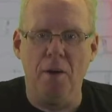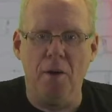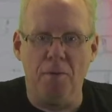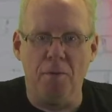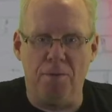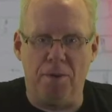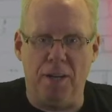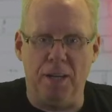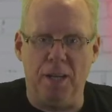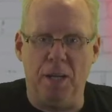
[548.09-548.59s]

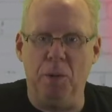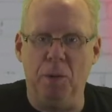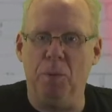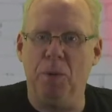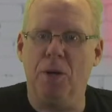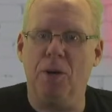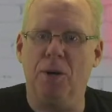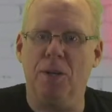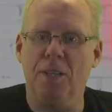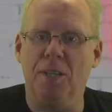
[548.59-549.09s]
finally
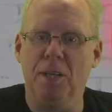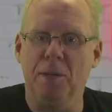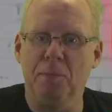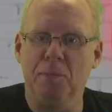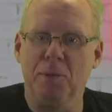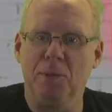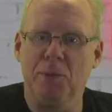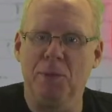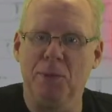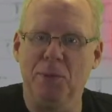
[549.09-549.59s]
we got
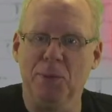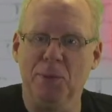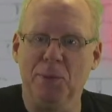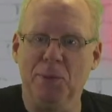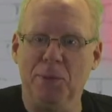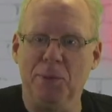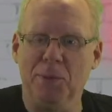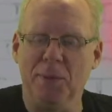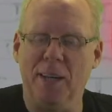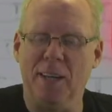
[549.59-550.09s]
him
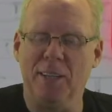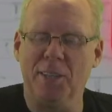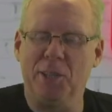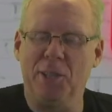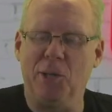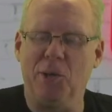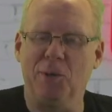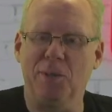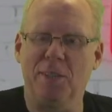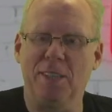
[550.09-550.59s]
to
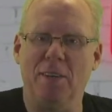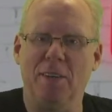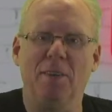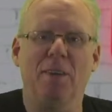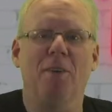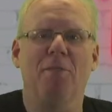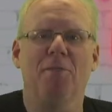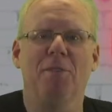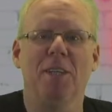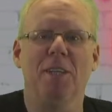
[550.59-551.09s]
show
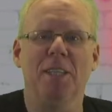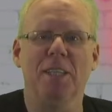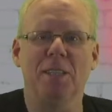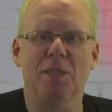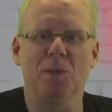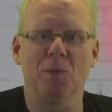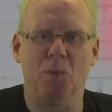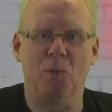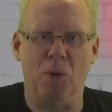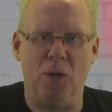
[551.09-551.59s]
several of
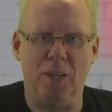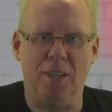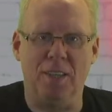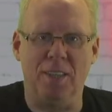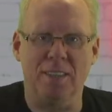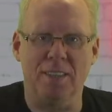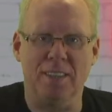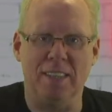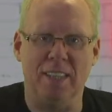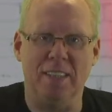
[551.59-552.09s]
his
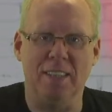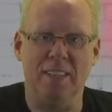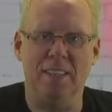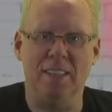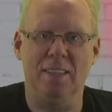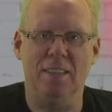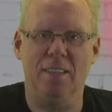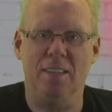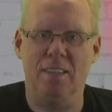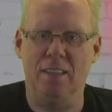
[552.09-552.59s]
workers that
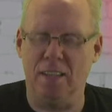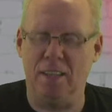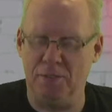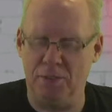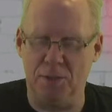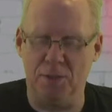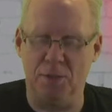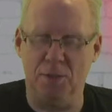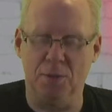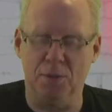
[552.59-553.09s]
he
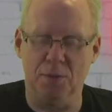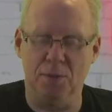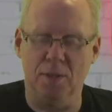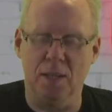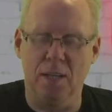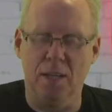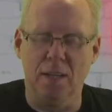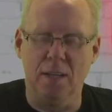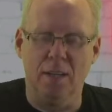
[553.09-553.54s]
loves to do,